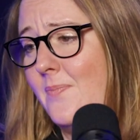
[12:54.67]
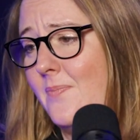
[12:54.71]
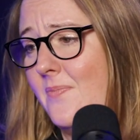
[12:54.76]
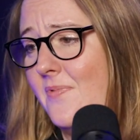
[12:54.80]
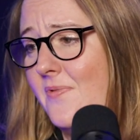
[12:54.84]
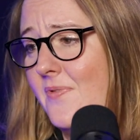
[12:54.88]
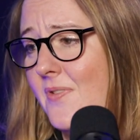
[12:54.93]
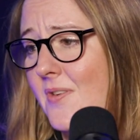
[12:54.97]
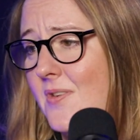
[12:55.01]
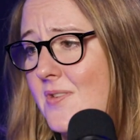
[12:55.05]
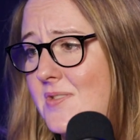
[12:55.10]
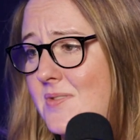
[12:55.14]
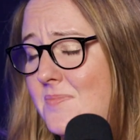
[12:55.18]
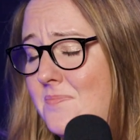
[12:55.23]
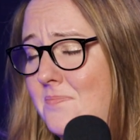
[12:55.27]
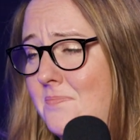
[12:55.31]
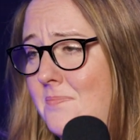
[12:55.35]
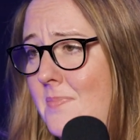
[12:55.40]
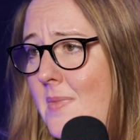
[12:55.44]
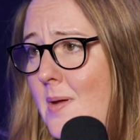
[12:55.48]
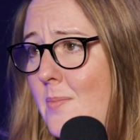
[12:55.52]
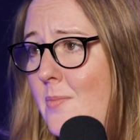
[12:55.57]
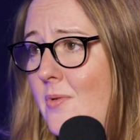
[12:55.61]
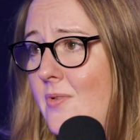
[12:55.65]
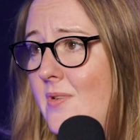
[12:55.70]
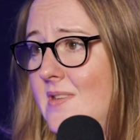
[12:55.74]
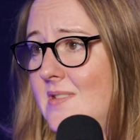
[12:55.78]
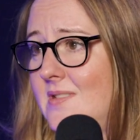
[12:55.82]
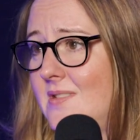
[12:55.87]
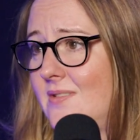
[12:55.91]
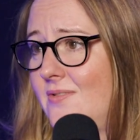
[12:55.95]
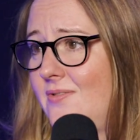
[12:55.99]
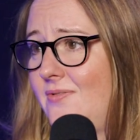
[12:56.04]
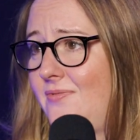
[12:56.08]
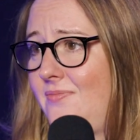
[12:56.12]
first
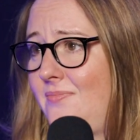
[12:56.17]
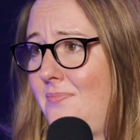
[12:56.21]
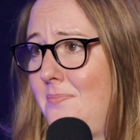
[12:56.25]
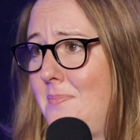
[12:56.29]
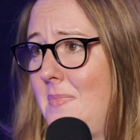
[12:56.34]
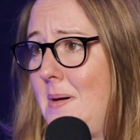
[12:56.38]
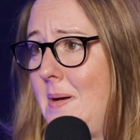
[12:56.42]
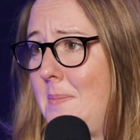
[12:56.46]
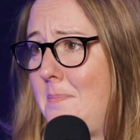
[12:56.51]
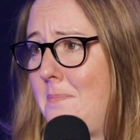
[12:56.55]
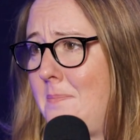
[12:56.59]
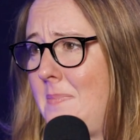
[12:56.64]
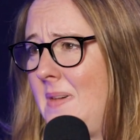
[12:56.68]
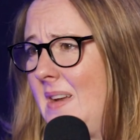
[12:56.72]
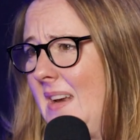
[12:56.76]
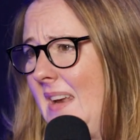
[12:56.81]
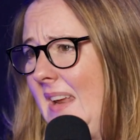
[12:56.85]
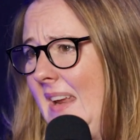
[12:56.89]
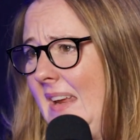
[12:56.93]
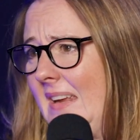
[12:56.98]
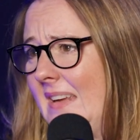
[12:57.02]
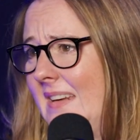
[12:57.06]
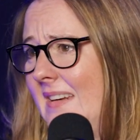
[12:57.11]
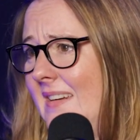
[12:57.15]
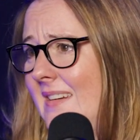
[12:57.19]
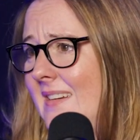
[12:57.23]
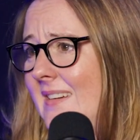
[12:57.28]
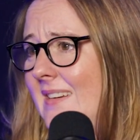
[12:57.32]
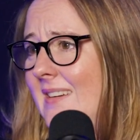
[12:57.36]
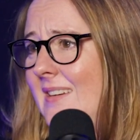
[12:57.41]
memories of money and